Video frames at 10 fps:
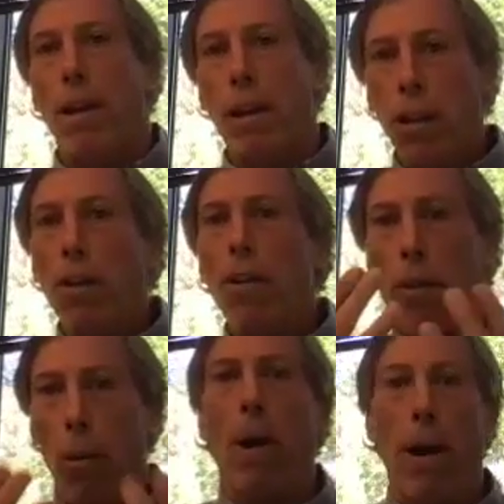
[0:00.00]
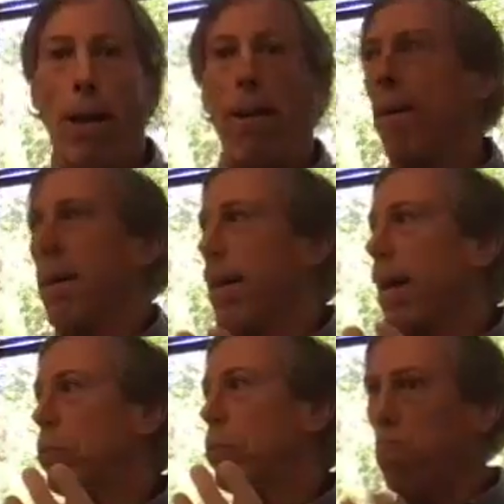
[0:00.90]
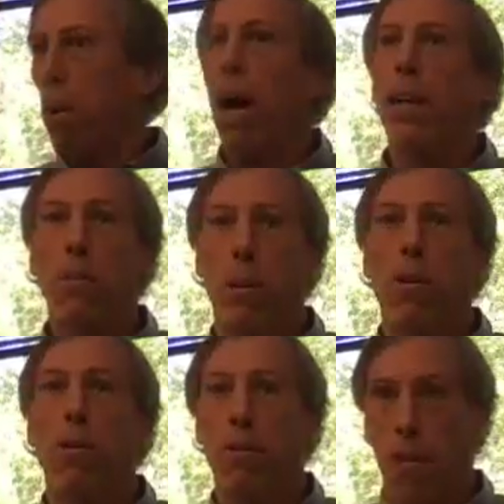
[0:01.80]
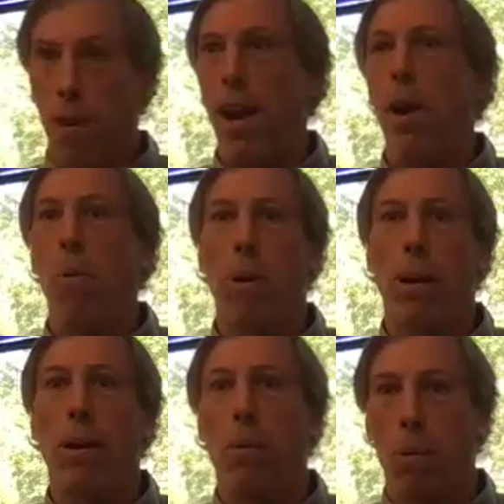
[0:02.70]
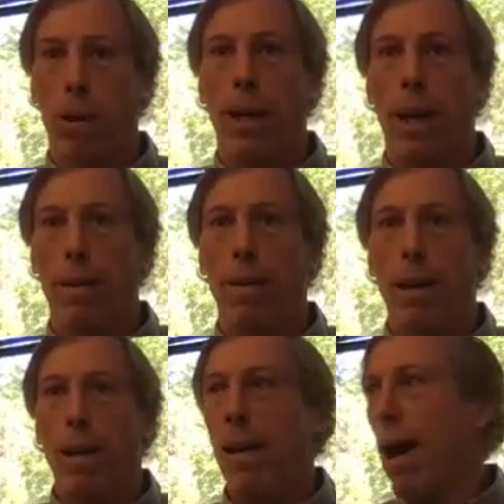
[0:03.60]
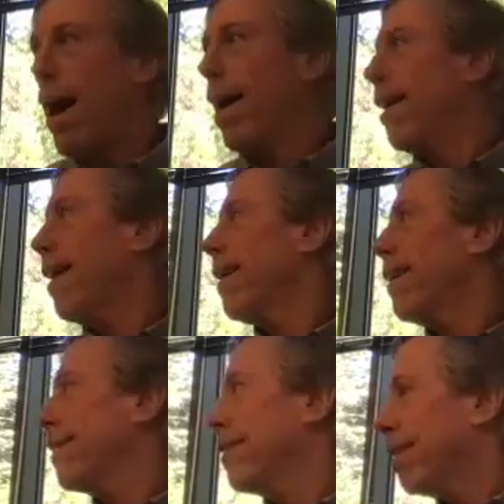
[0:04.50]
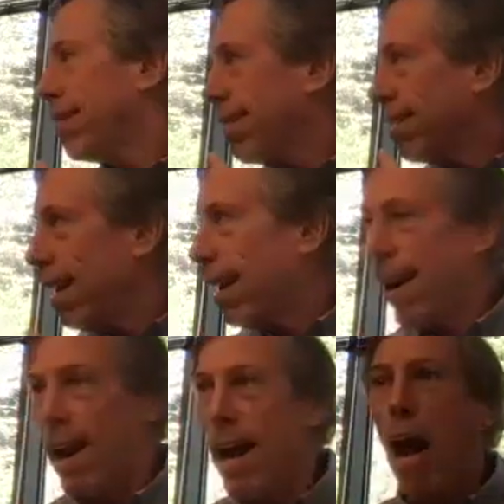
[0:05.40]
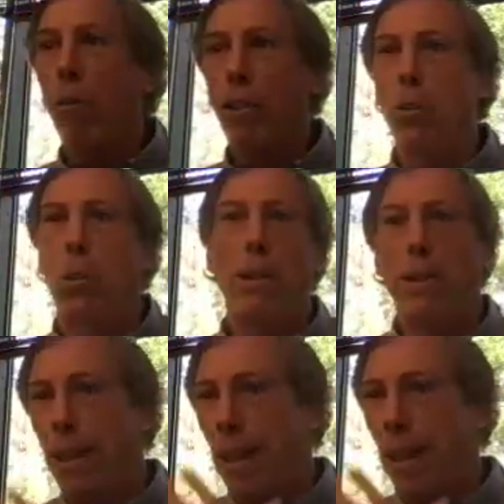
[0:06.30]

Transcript: you're the one that's responsible for the network working, not an outsourced